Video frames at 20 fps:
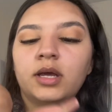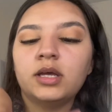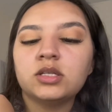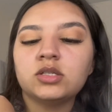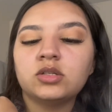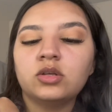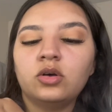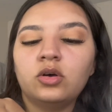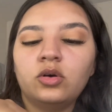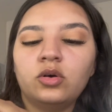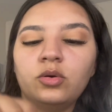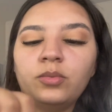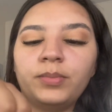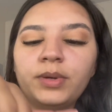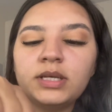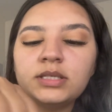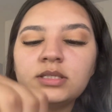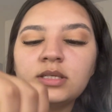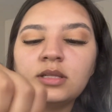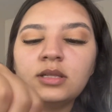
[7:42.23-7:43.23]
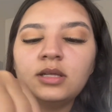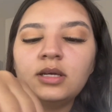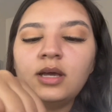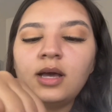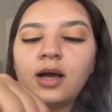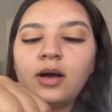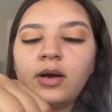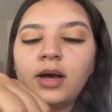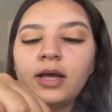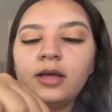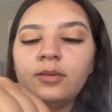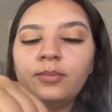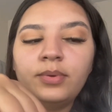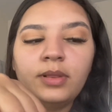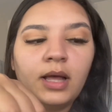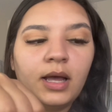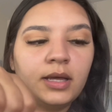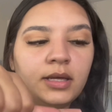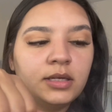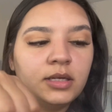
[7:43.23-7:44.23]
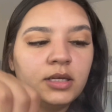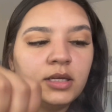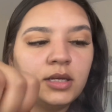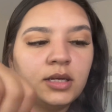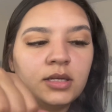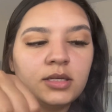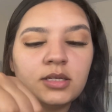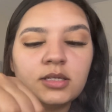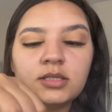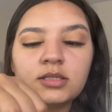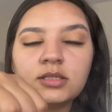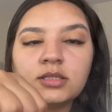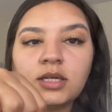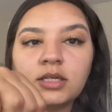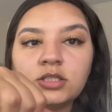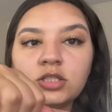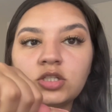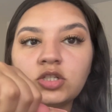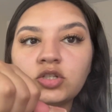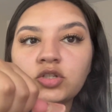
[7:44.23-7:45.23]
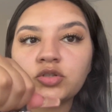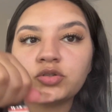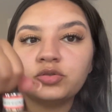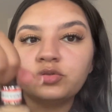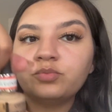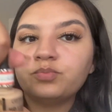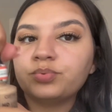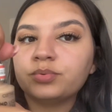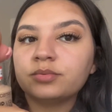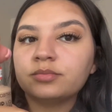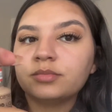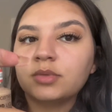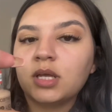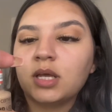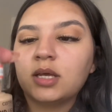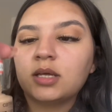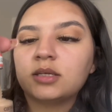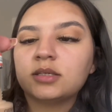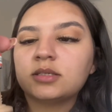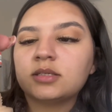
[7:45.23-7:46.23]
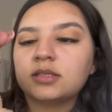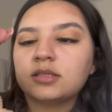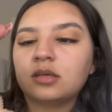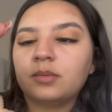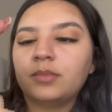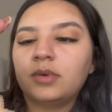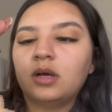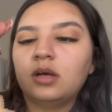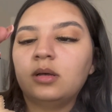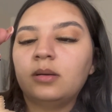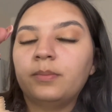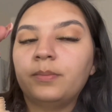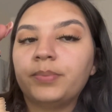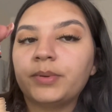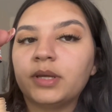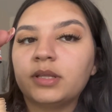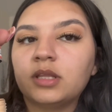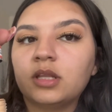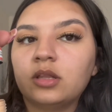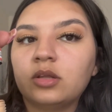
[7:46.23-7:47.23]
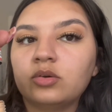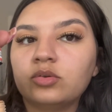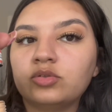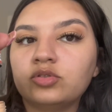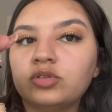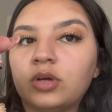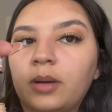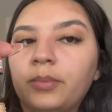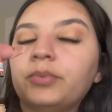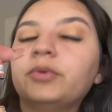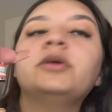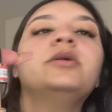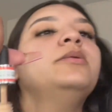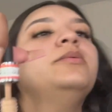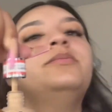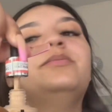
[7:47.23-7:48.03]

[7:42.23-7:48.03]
so basically how I apply it is I just scoop some up in the little dropper,